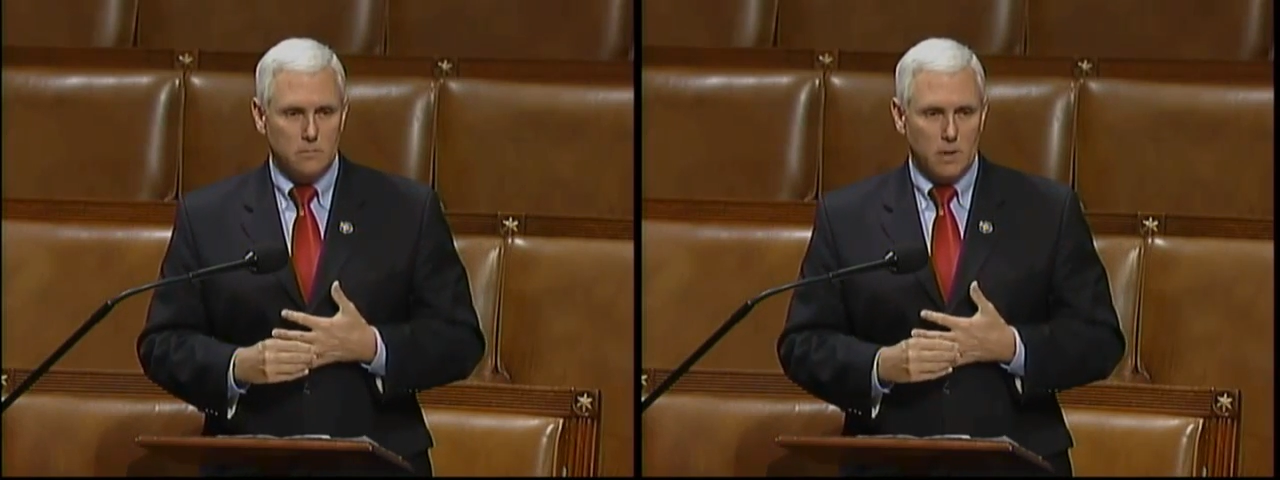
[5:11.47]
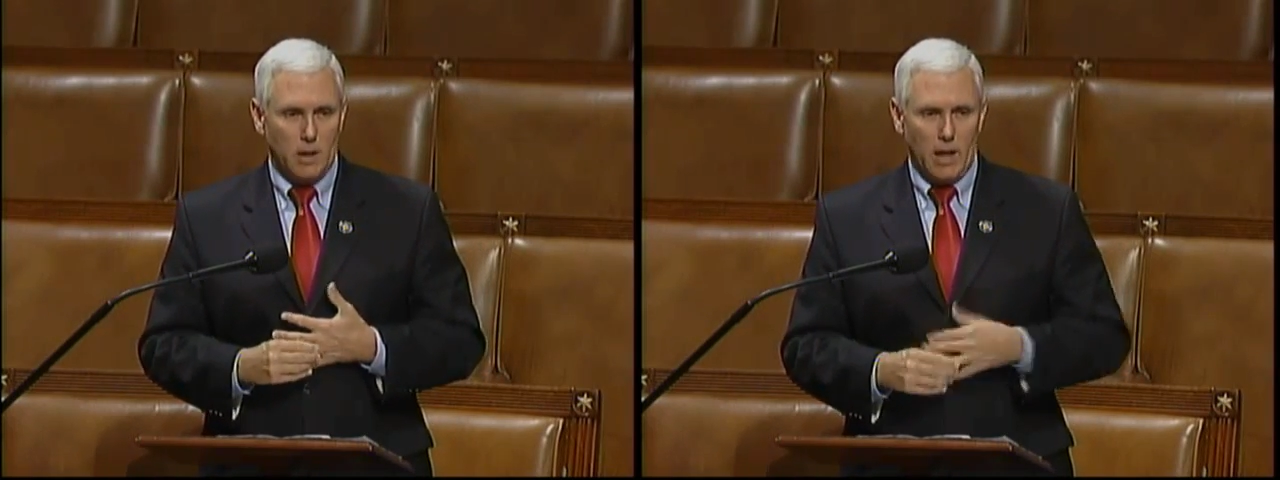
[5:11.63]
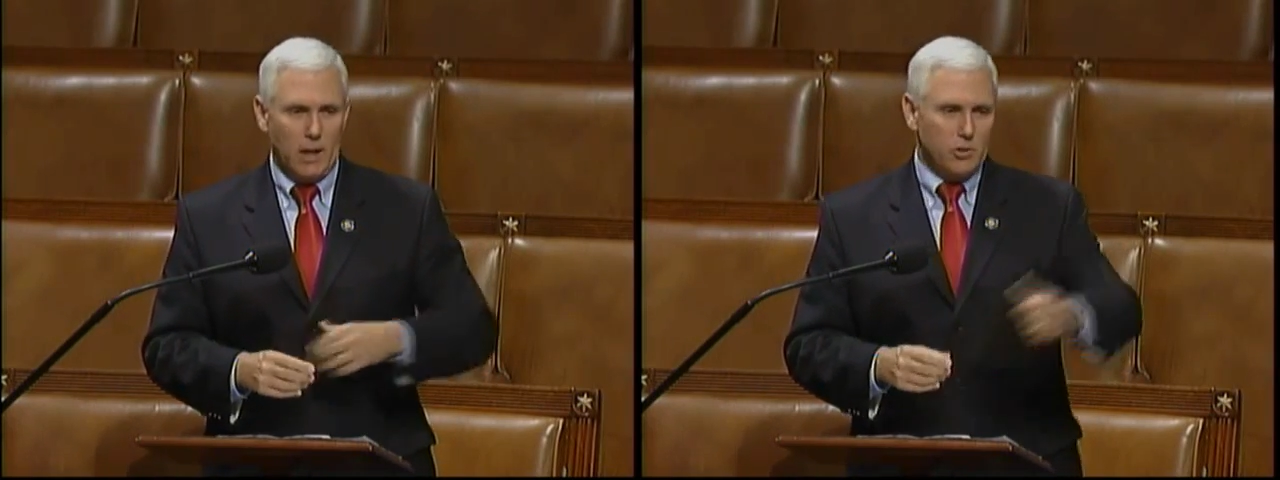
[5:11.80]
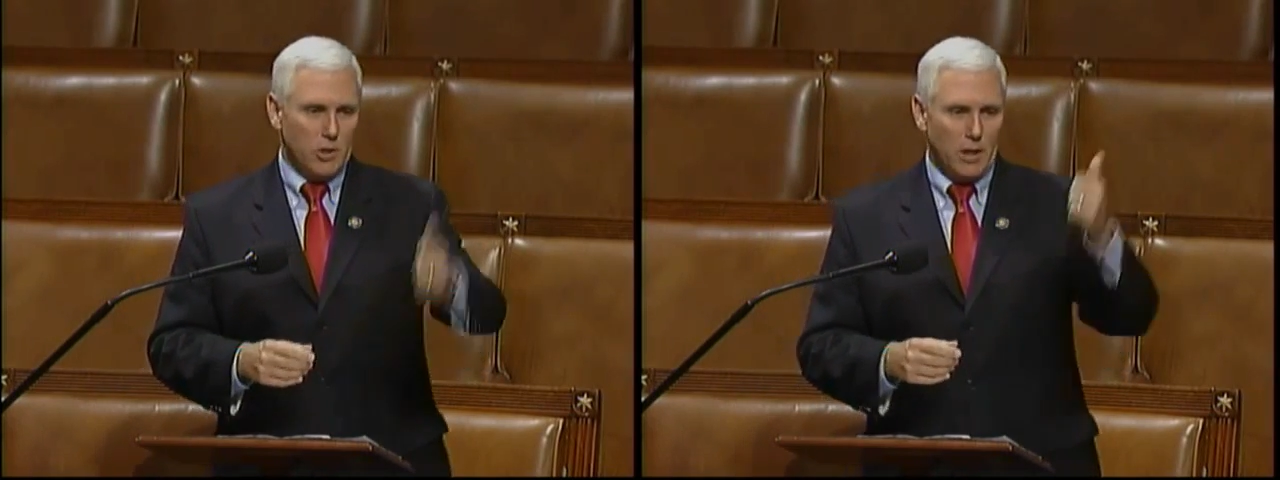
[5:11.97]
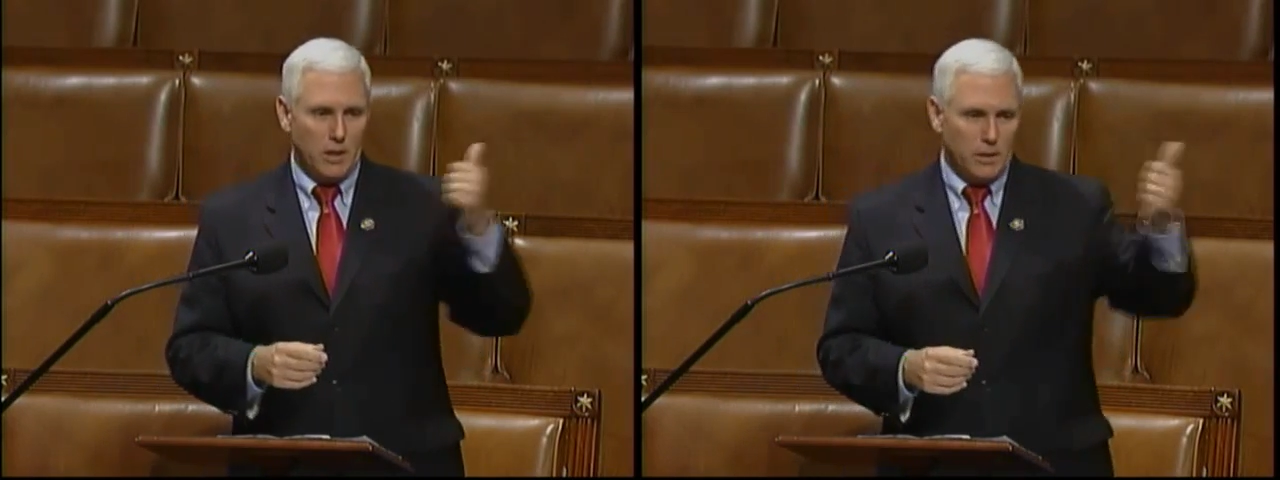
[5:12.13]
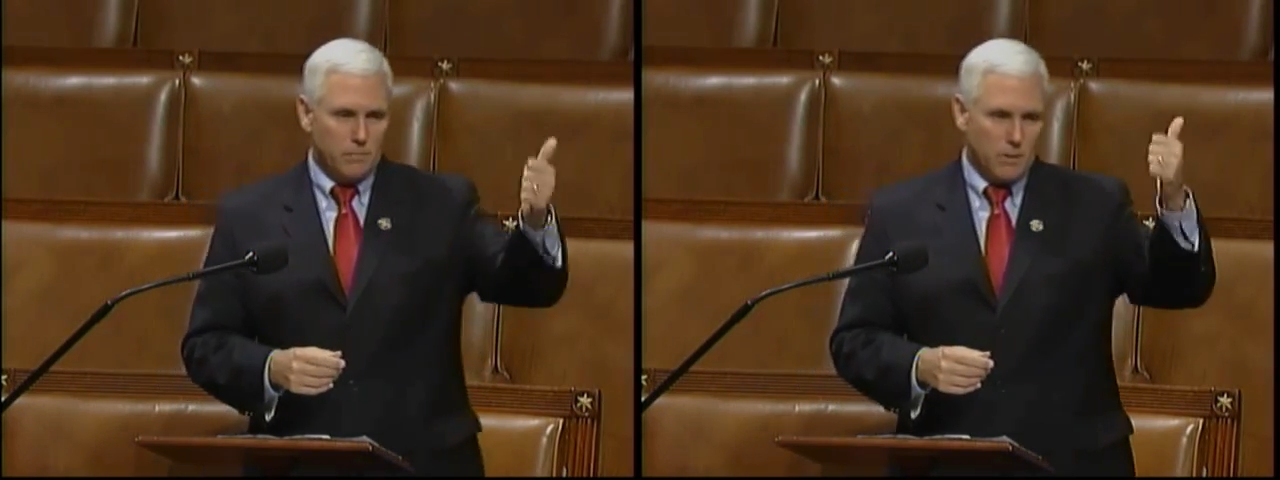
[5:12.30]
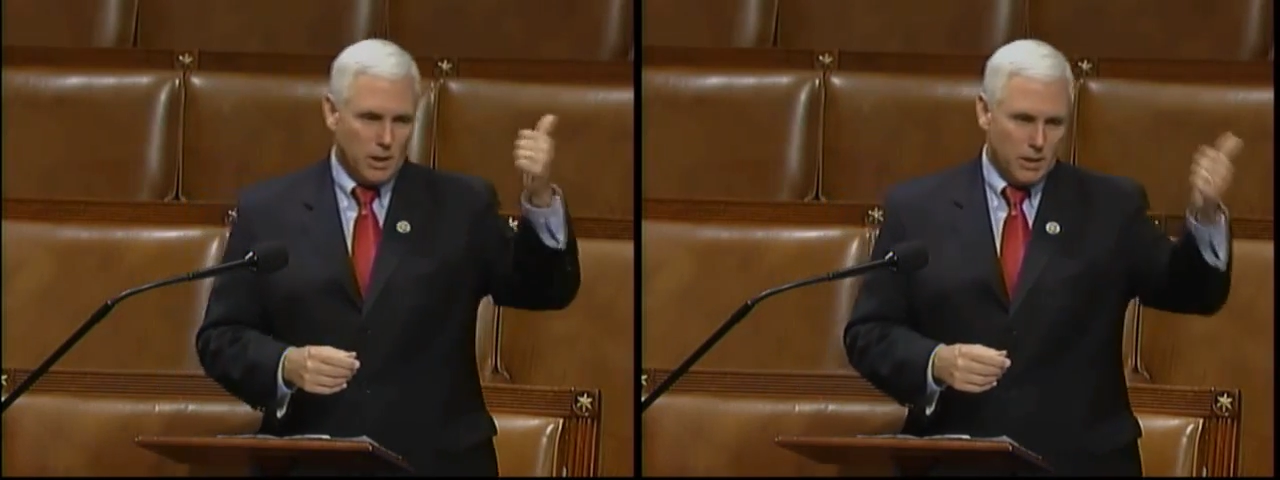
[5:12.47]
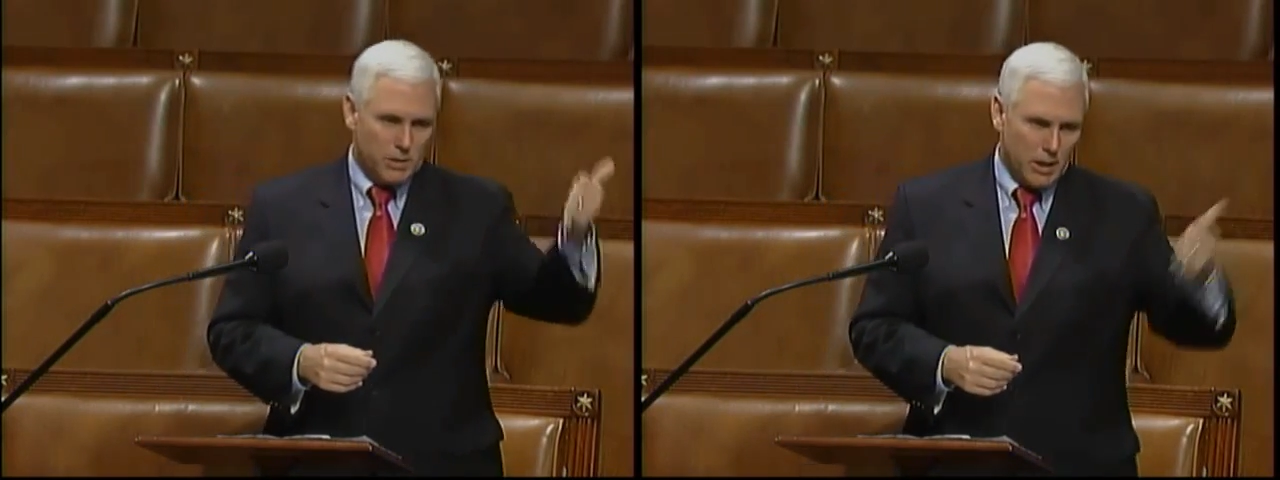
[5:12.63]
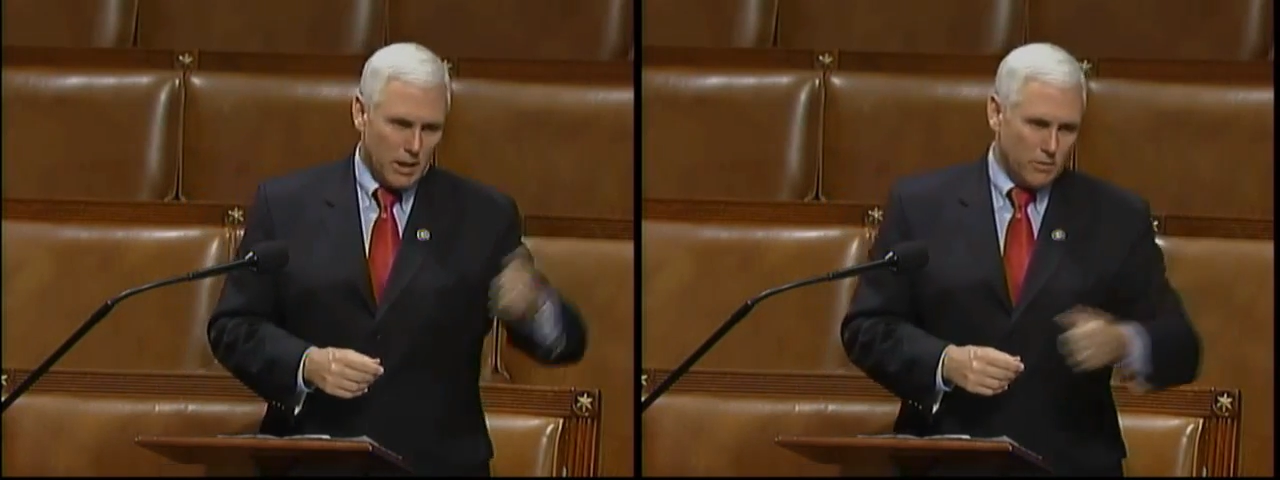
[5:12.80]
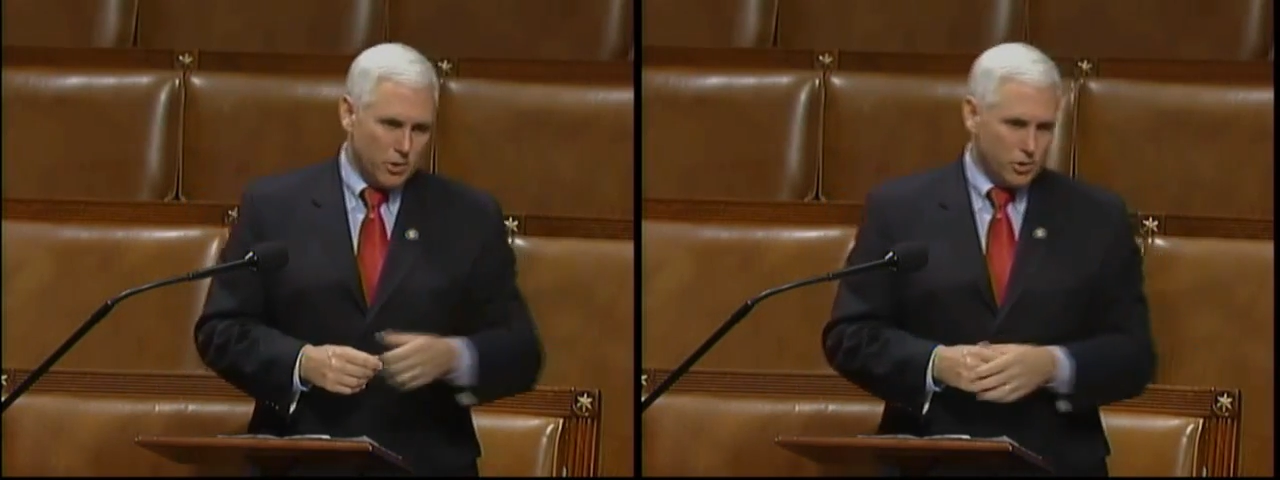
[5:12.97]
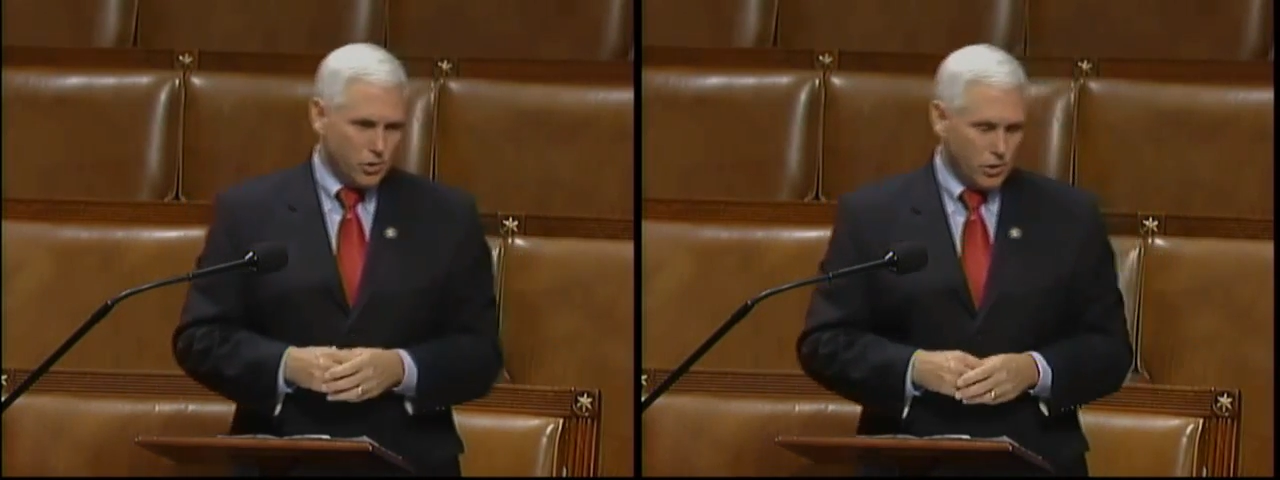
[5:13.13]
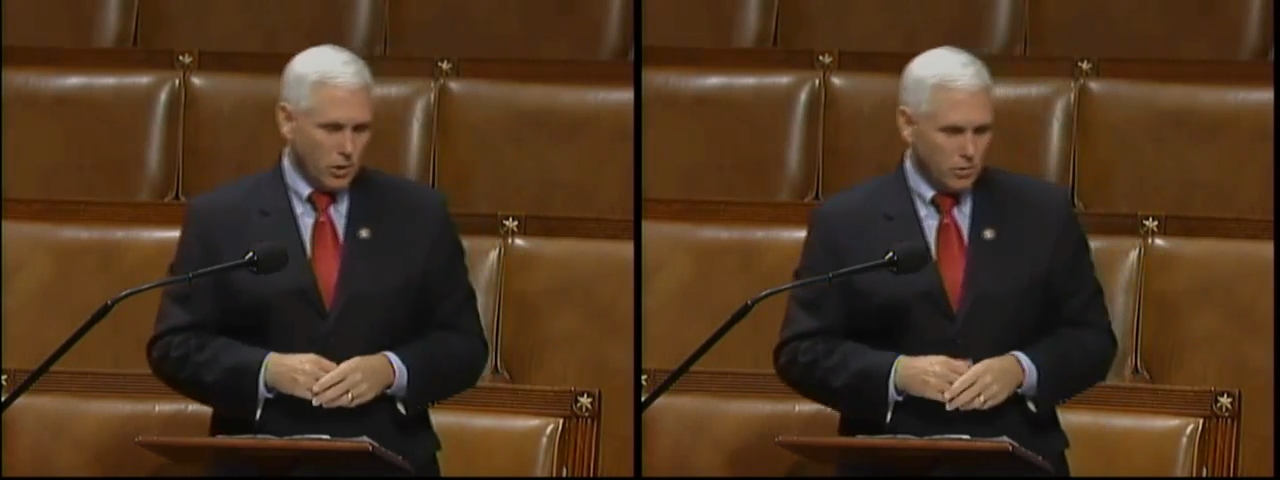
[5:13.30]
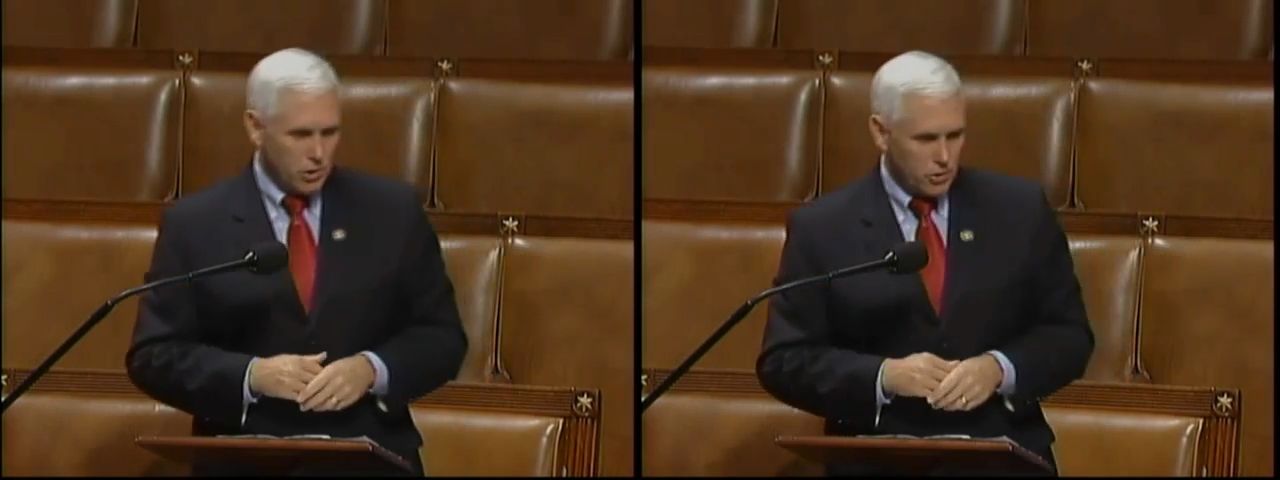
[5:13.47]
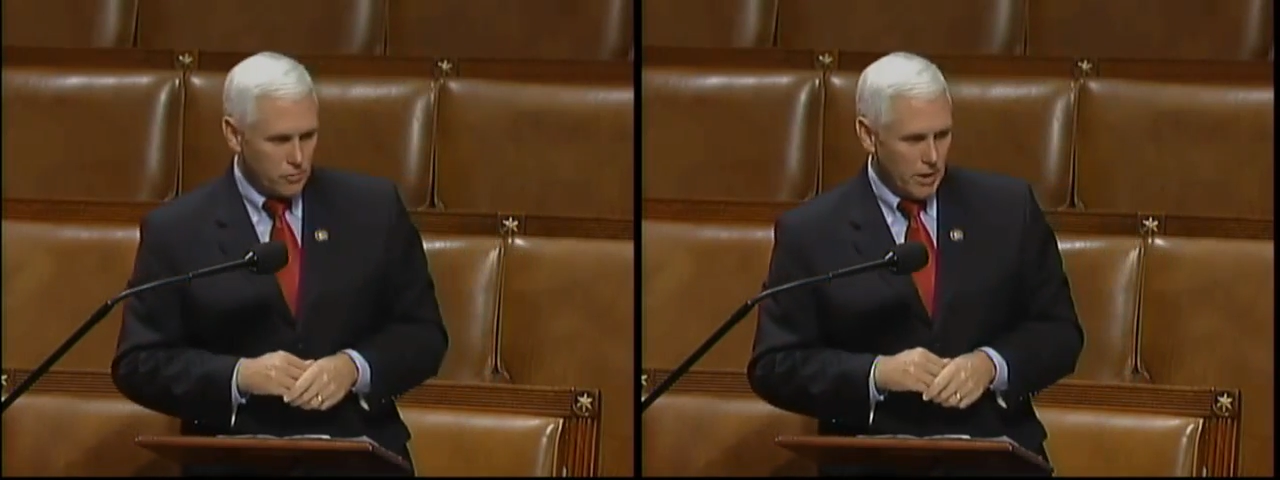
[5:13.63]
Now, I was on a television show just